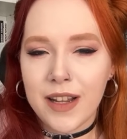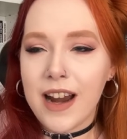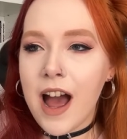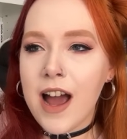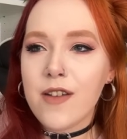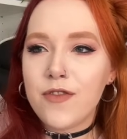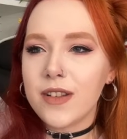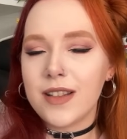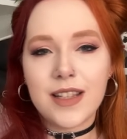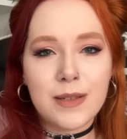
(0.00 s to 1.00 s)
Like, I
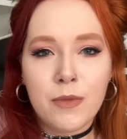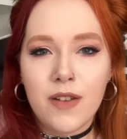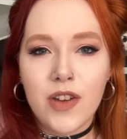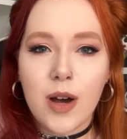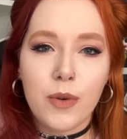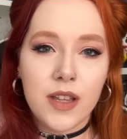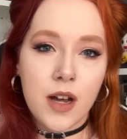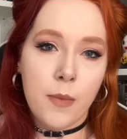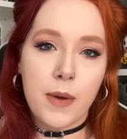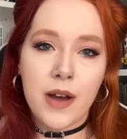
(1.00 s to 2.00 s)
followed this movie up with
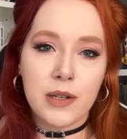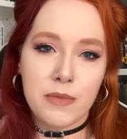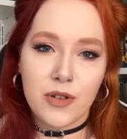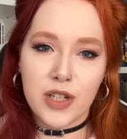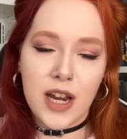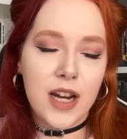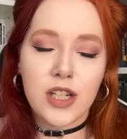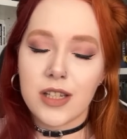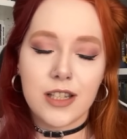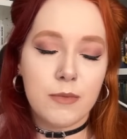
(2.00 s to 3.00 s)
Gunpowder Milkshake
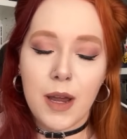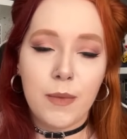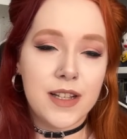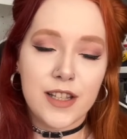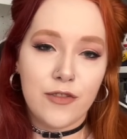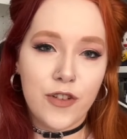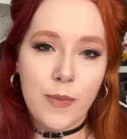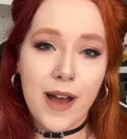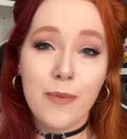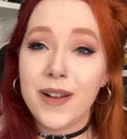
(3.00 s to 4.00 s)
just to make myself feel
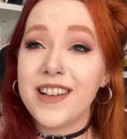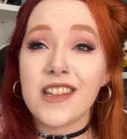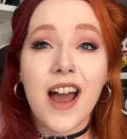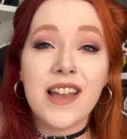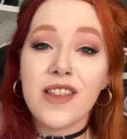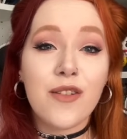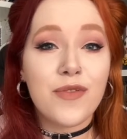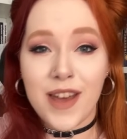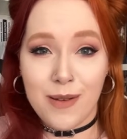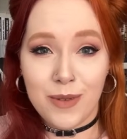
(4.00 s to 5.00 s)
better because I love
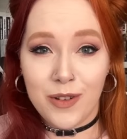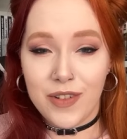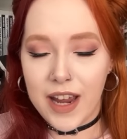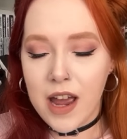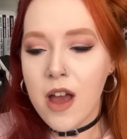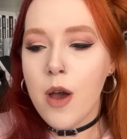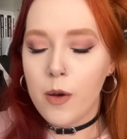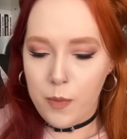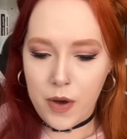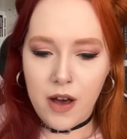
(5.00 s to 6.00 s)
that movie.
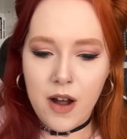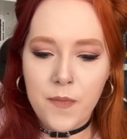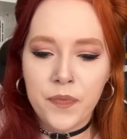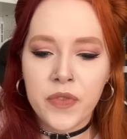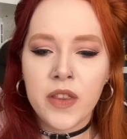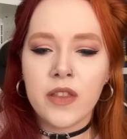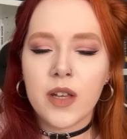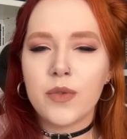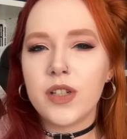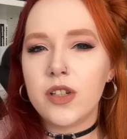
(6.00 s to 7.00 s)
But
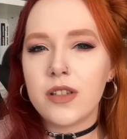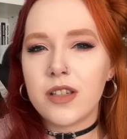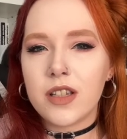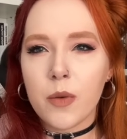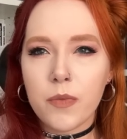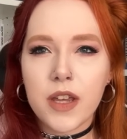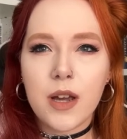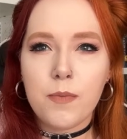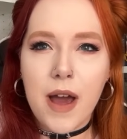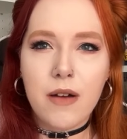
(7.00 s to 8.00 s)
there was just something
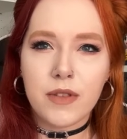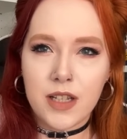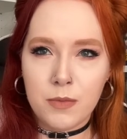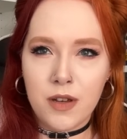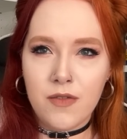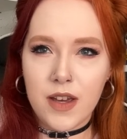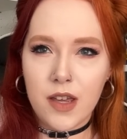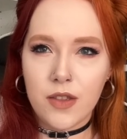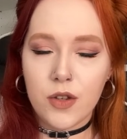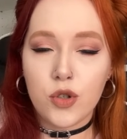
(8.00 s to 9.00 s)
about this movie
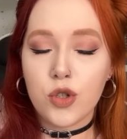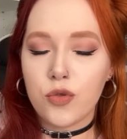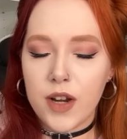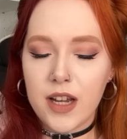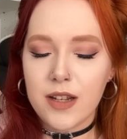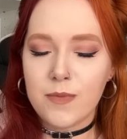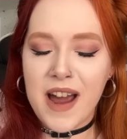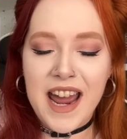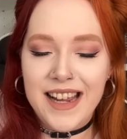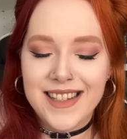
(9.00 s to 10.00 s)
that triggered
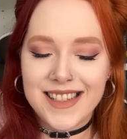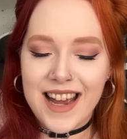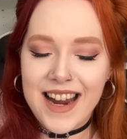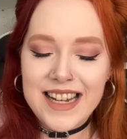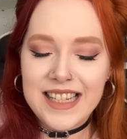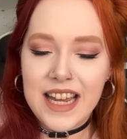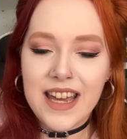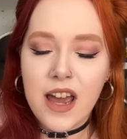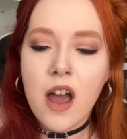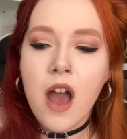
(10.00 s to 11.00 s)
my
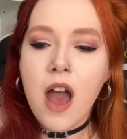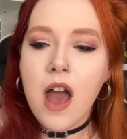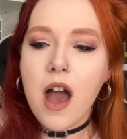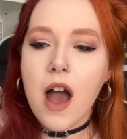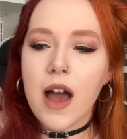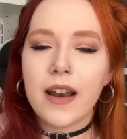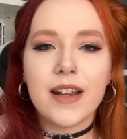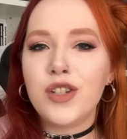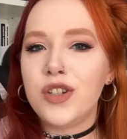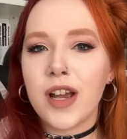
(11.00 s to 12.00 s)
anxiety, and
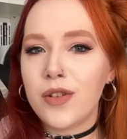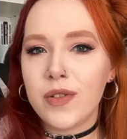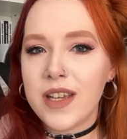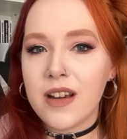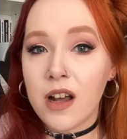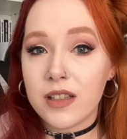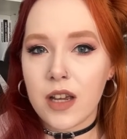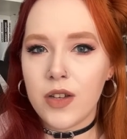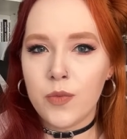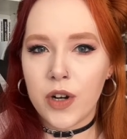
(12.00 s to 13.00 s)
I genuinely can't tell
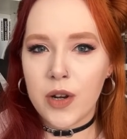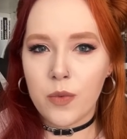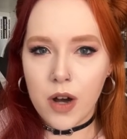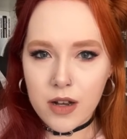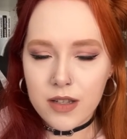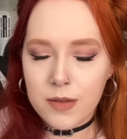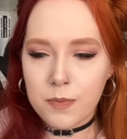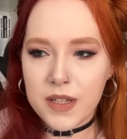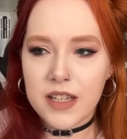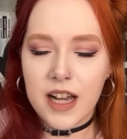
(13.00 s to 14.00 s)
you what it was
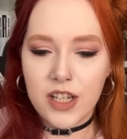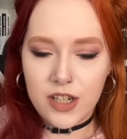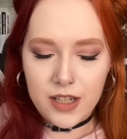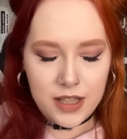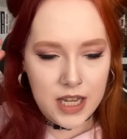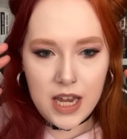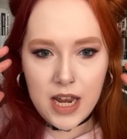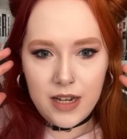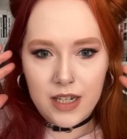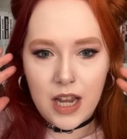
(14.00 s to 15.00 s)
besides just the
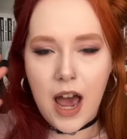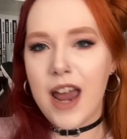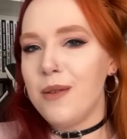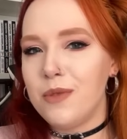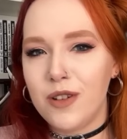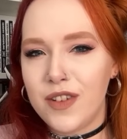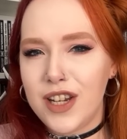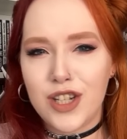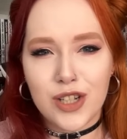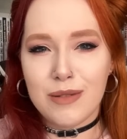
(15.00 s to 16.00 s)
entire
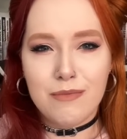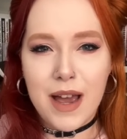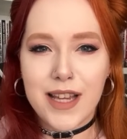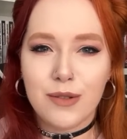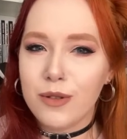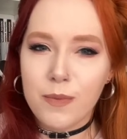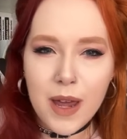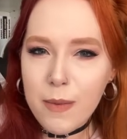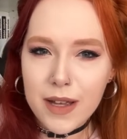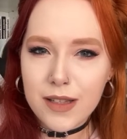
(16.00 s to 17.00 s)
movie just messed with me
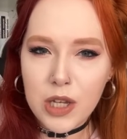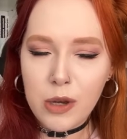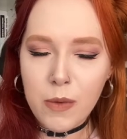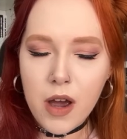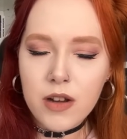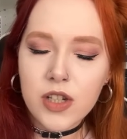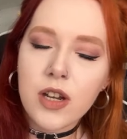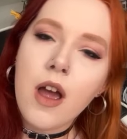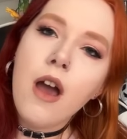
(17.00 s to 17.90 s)
a bit too much.